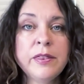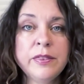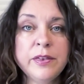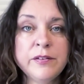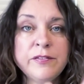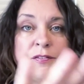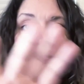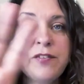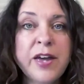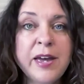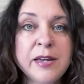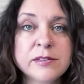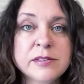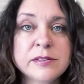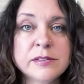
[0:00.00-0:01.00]
the
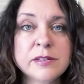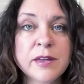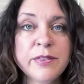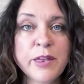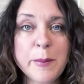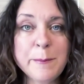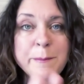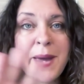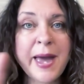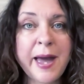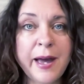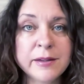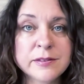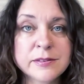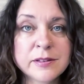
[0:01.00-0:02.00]
face, the
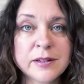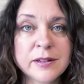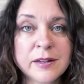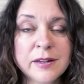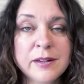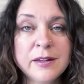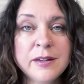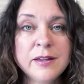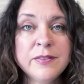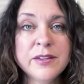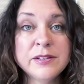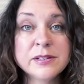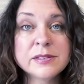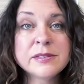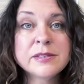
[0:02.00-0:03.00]
mask, the
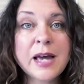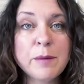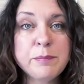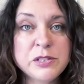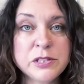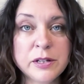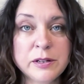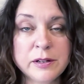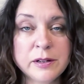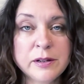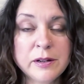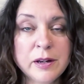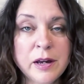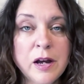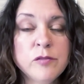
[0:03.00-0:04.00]
deception
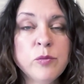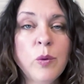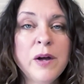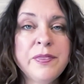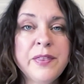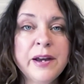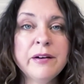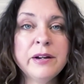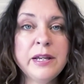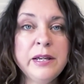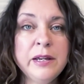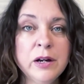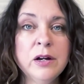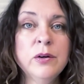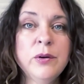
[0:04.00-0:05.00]
of what their
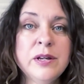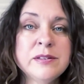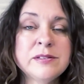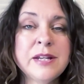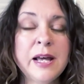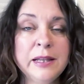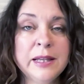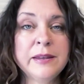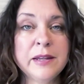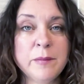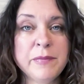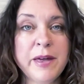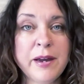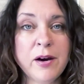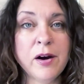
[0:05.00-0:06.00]
ego is telling them
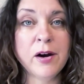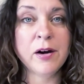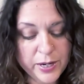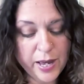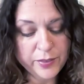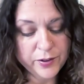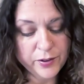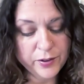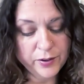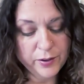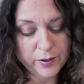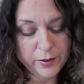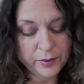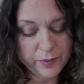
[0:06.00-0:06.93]
they are. So another